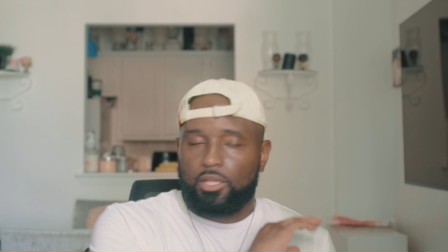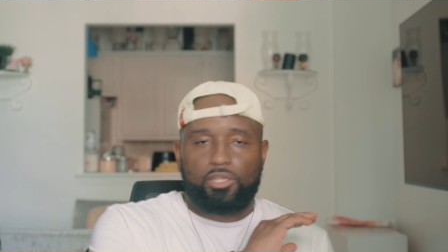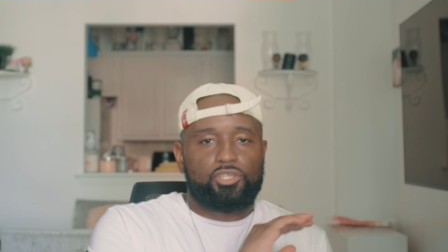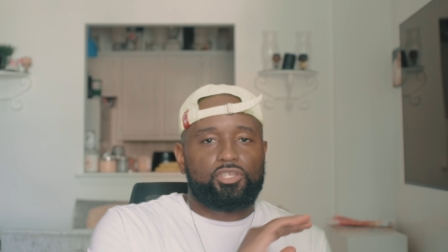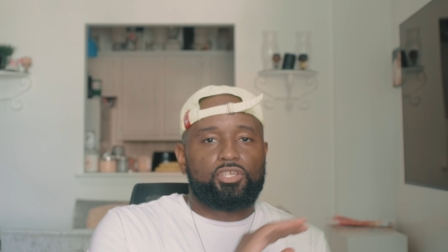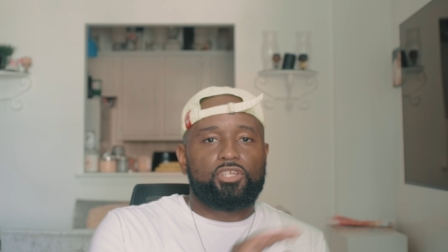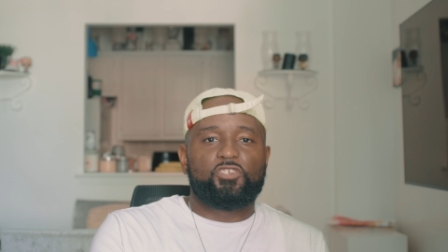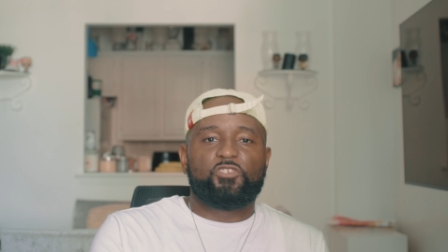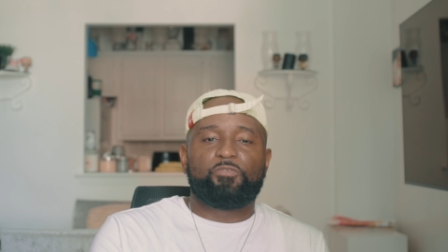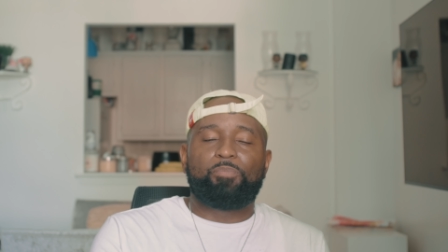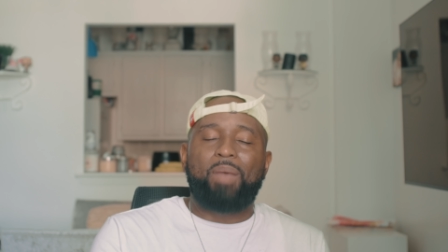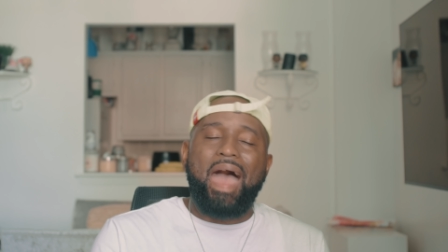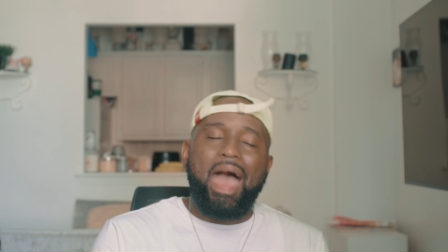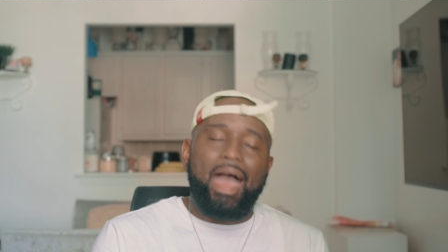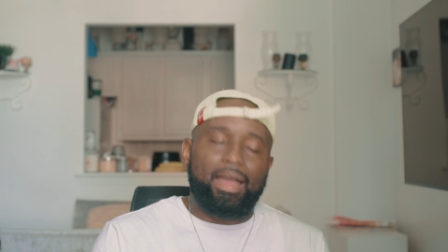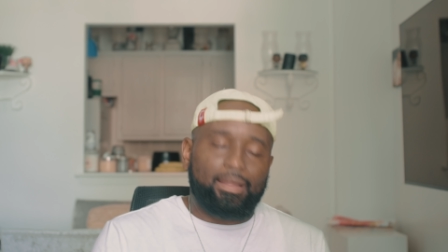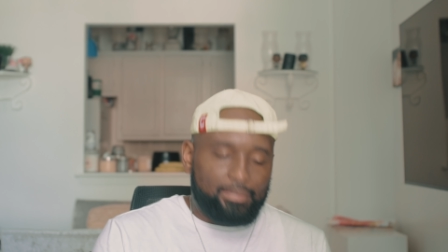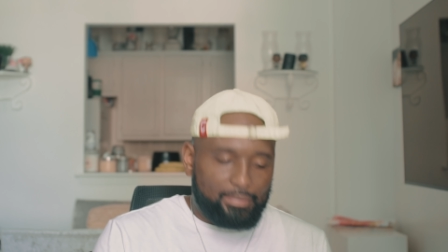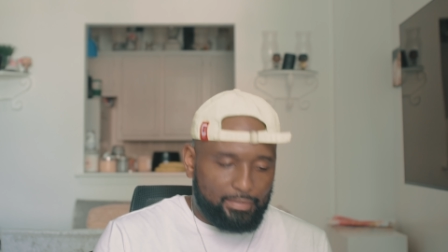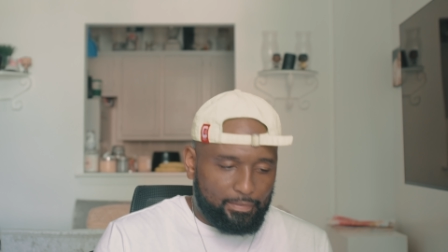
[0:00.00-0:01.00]
Shit is
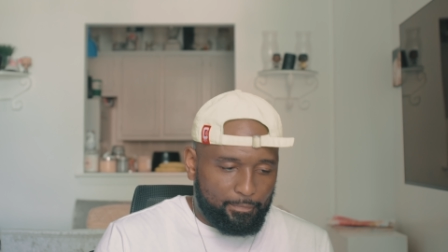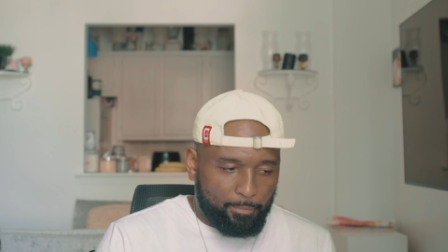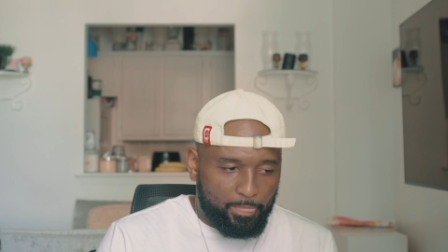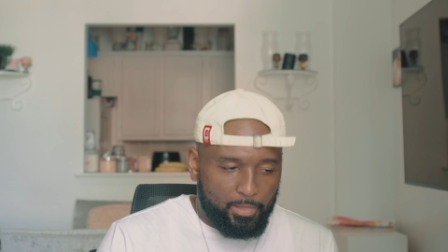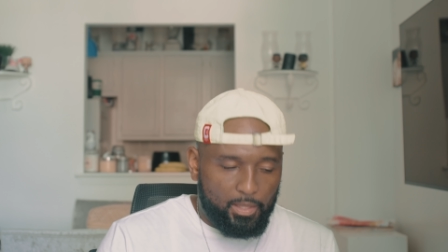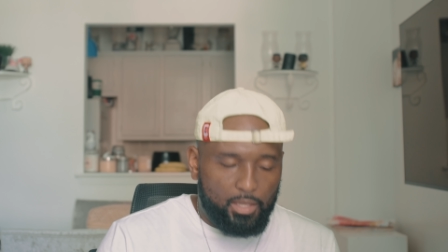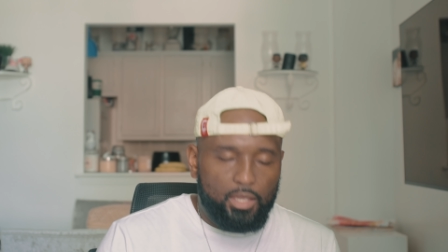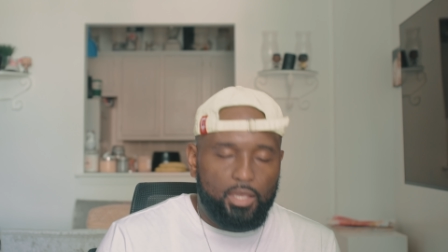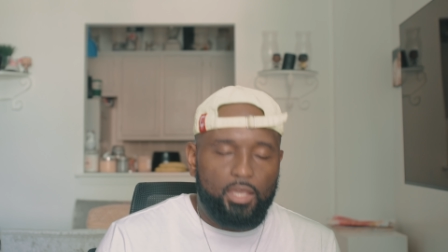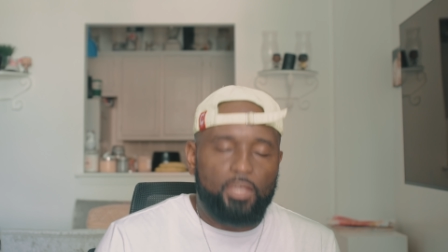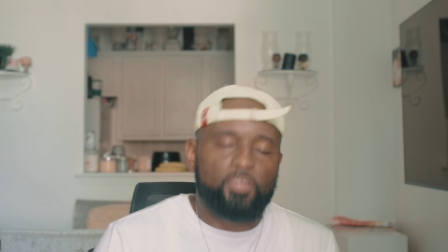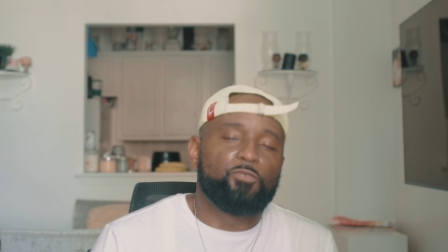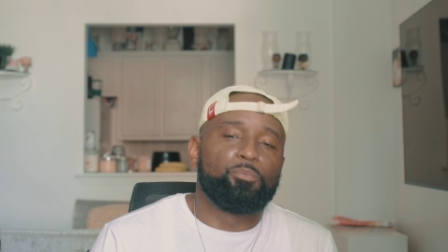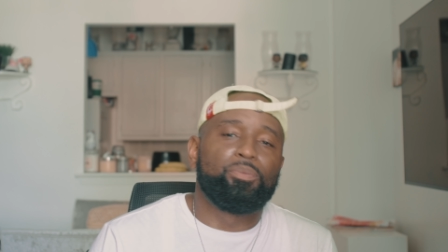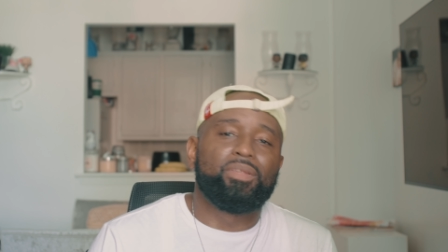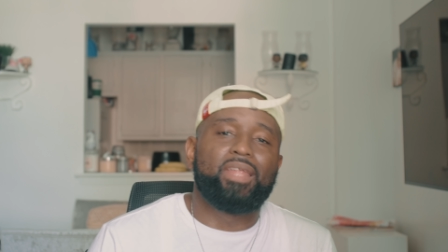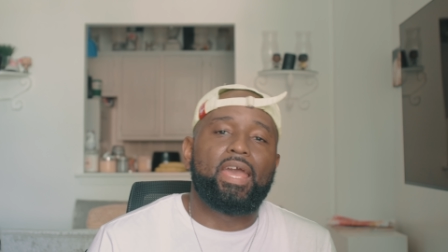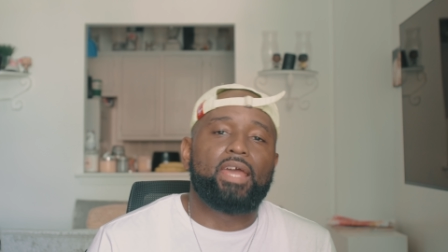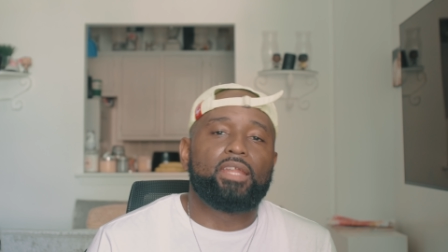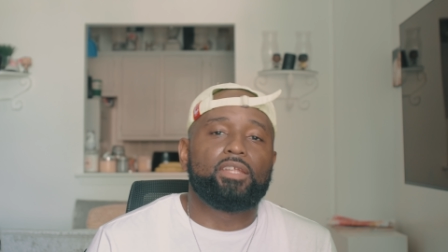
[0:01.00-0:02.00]
packed. It's
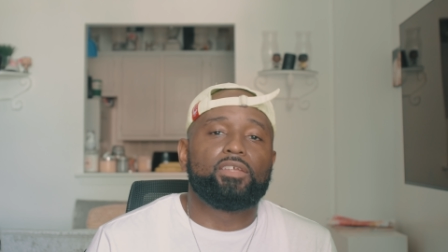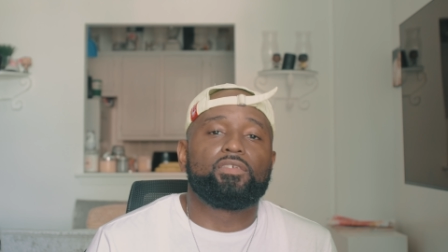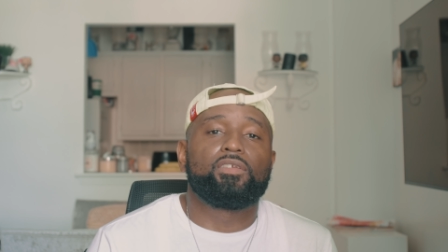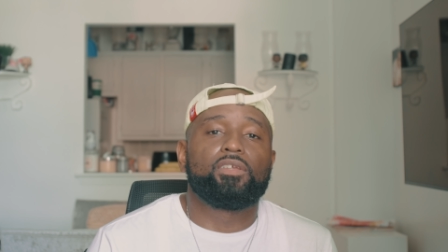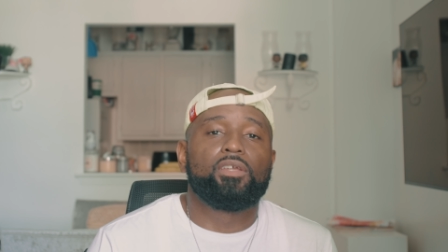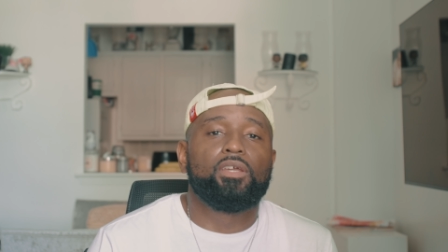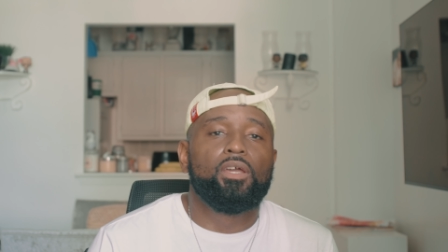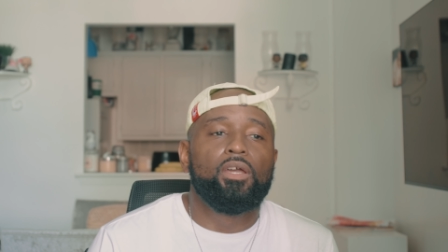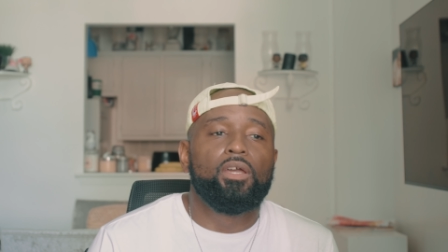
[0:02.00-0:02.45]
bananas.